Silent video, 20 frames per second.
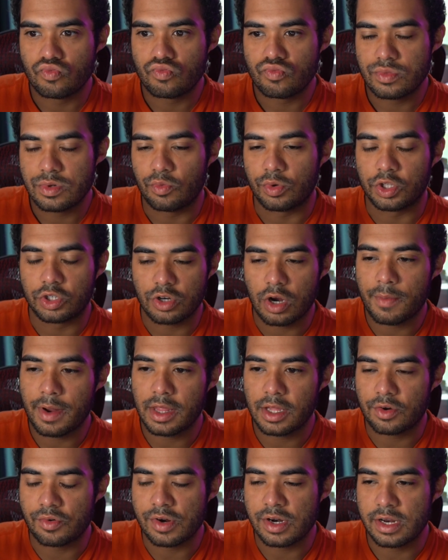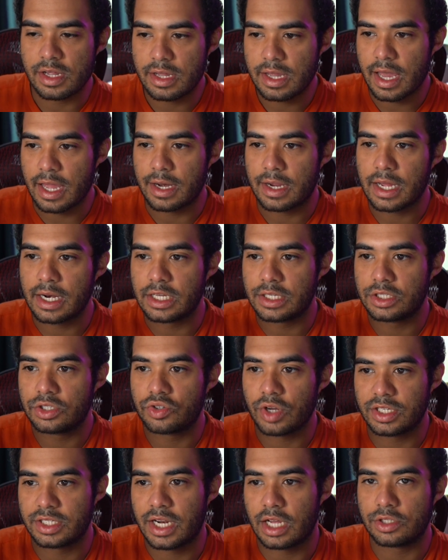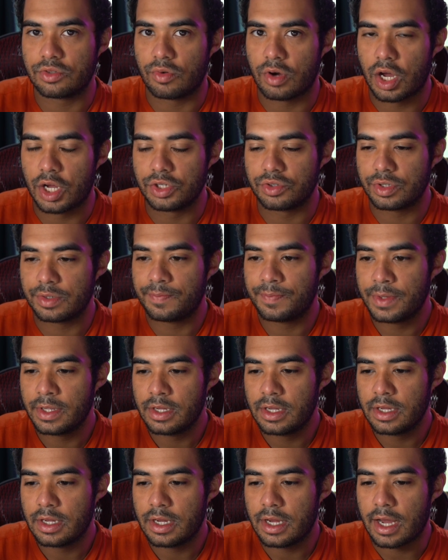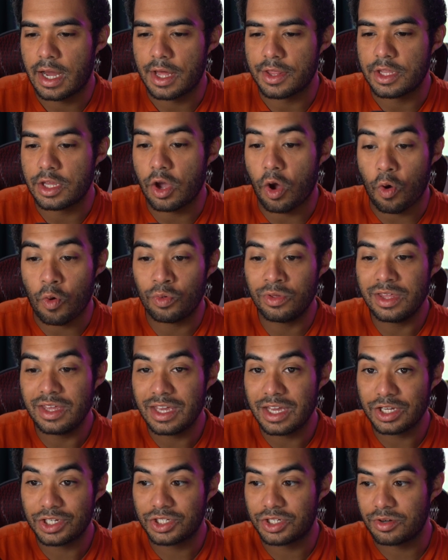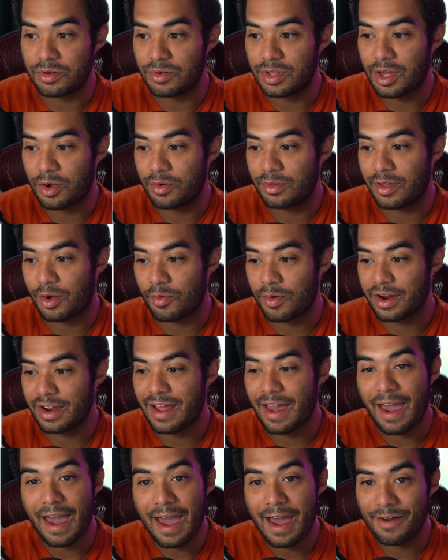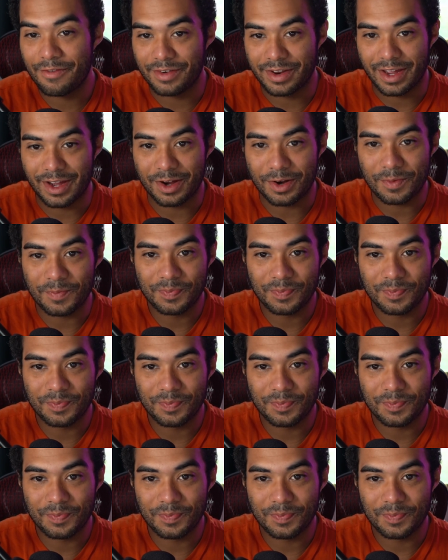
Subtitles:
withdraw my liquidity and kind of stretch it out to 100. The only issue that we're going to have now